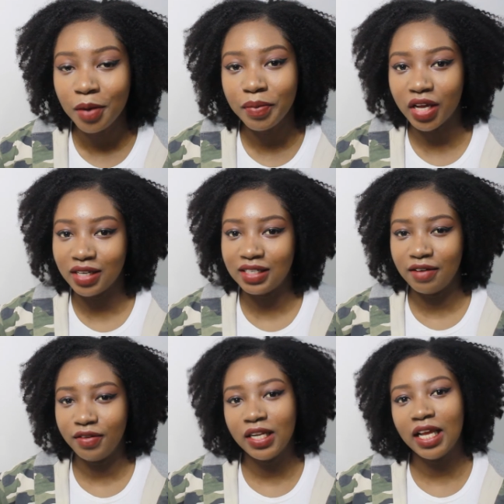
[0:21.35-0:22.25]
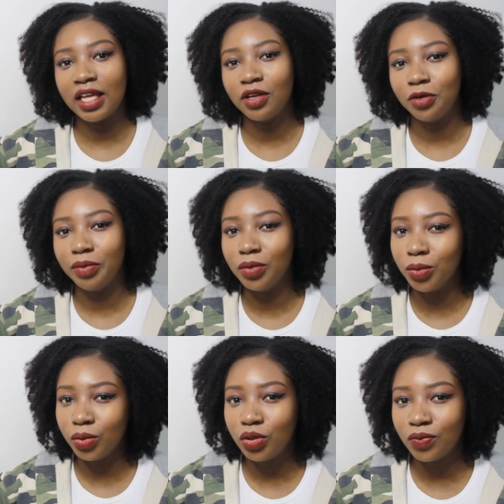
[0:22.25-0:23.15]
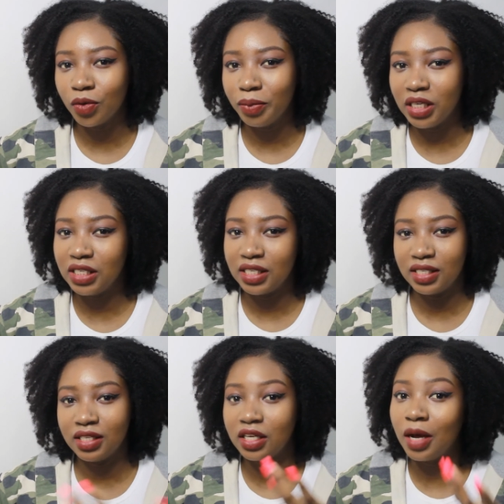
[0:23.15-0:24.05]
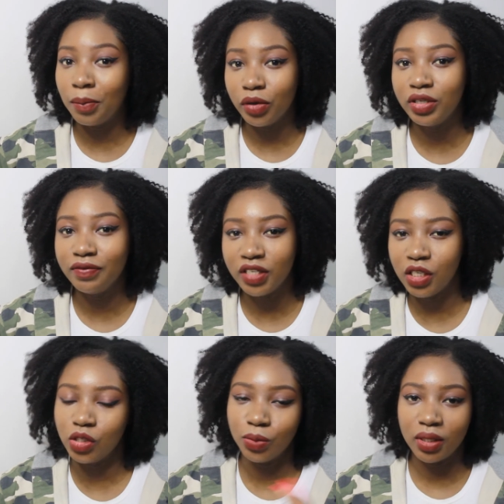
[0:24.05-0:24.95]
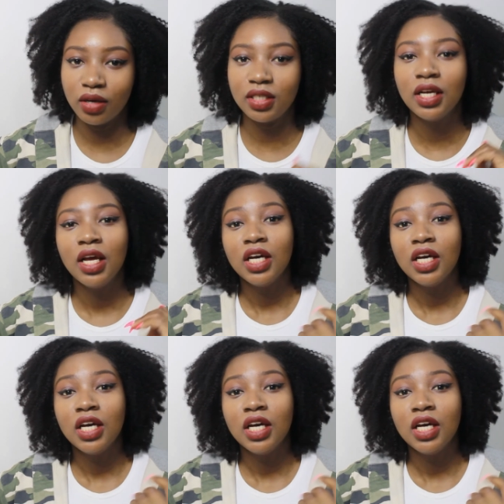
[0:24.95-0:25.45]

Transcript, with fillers: because I feel like it would be rude for me to just start uploading videos without